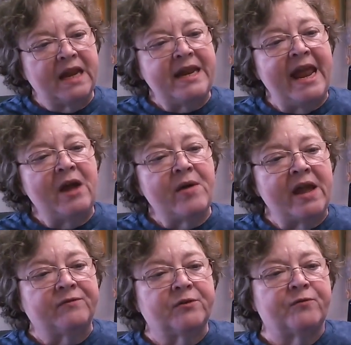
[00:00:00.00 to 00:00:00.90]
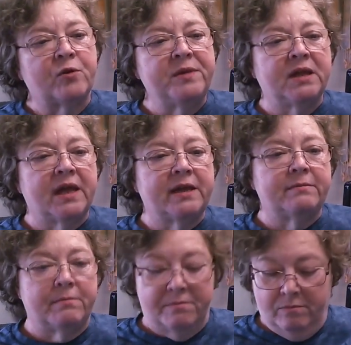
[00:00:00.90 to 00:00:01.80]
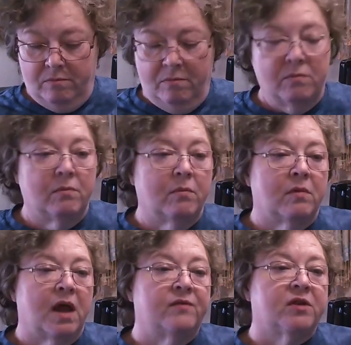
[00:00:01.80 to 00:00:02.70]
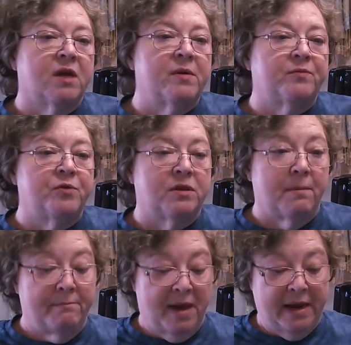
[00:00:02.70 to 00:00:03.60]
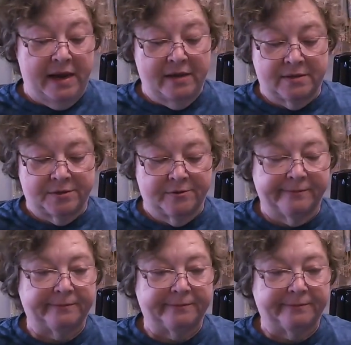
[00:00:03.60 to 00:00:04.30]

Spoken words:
Now I have to formulate, I have to come up with my answer.